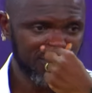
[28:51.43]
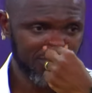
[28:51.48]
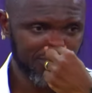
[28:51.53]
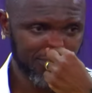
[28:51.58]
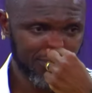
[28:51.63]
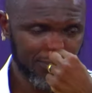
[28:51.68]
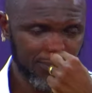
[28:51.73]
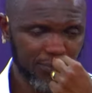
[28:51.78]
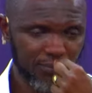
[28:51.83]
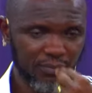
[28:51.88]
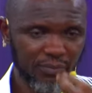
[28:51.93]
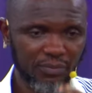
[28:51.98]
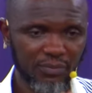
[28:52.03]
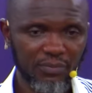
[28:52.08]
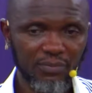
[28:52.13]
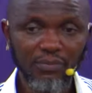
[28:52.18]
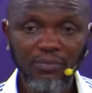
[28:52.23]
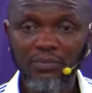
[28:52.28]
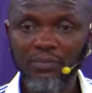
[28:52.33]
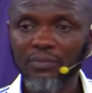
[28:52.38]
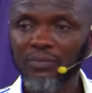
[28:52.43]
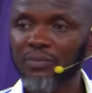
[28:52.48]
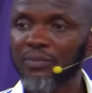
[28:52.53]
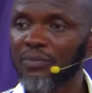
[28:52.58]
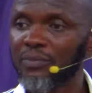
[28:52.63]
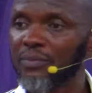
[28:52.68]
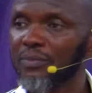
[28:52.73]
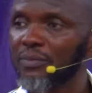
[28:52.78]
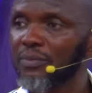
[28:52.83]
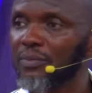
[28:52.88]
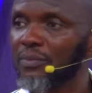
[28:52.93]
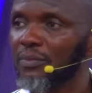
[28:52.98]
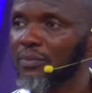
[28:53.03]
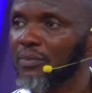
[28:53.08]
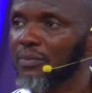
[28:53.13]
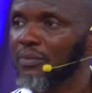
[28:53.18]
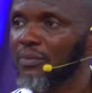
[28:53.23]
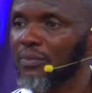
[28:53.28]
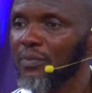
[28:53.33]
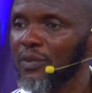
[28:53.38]

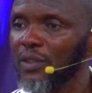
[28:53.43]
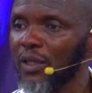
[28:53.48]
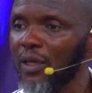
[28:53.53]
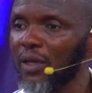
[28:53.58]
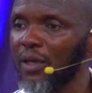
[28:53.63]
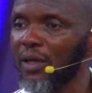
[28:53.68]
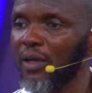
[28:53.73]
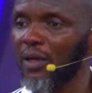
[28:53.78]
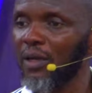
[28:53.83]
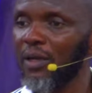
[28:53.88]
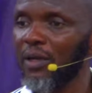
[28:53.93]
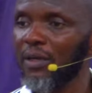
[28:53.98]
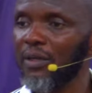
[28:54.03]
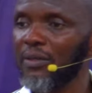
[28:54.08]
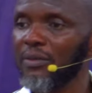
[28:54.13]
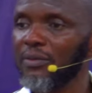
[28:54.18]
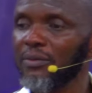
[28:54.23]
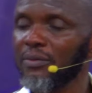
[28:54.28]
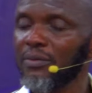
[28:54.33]
No one is speaking in this clip.